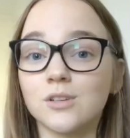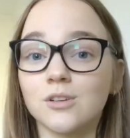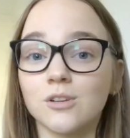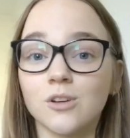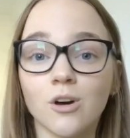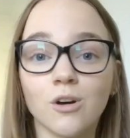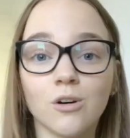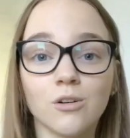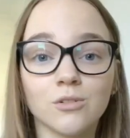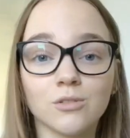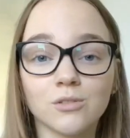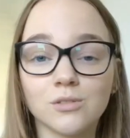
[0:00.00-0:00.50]

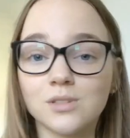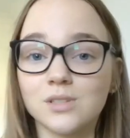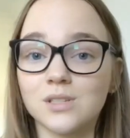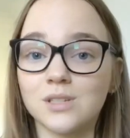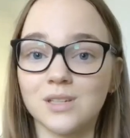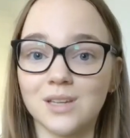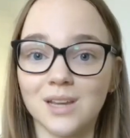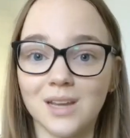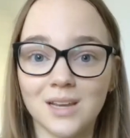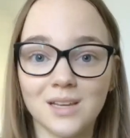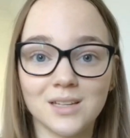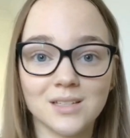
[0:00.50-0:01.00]
goals,
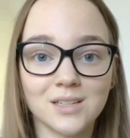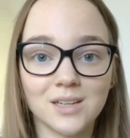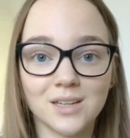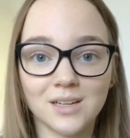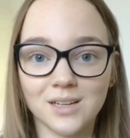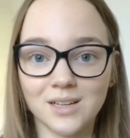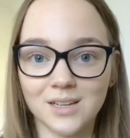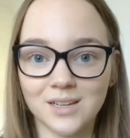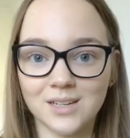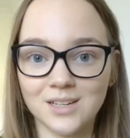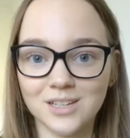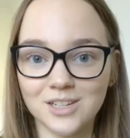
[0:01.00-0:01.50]
needs,
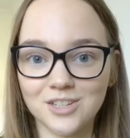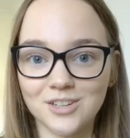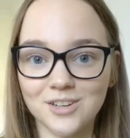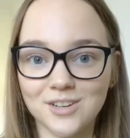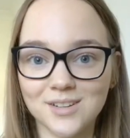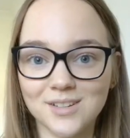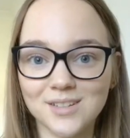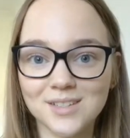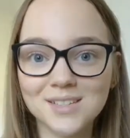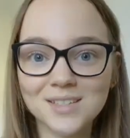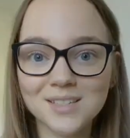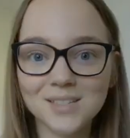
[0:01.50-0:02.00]
and
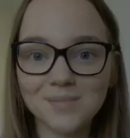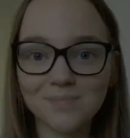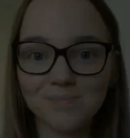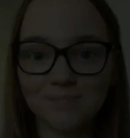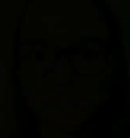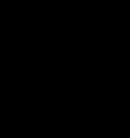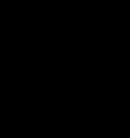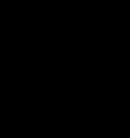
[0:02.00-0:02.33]
conditions.